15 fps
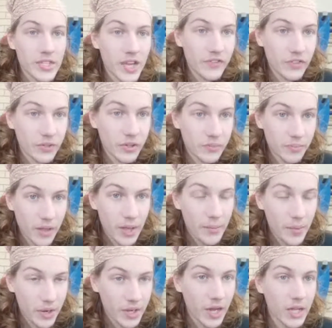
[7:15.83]
I have to play
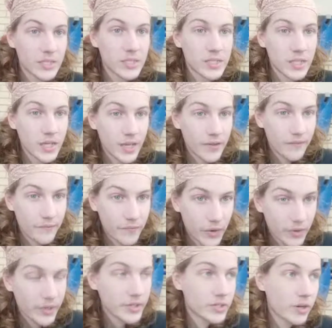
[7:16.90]
my cards
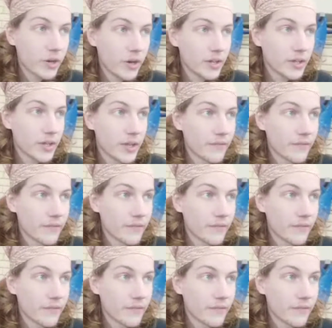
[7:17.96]
very tightly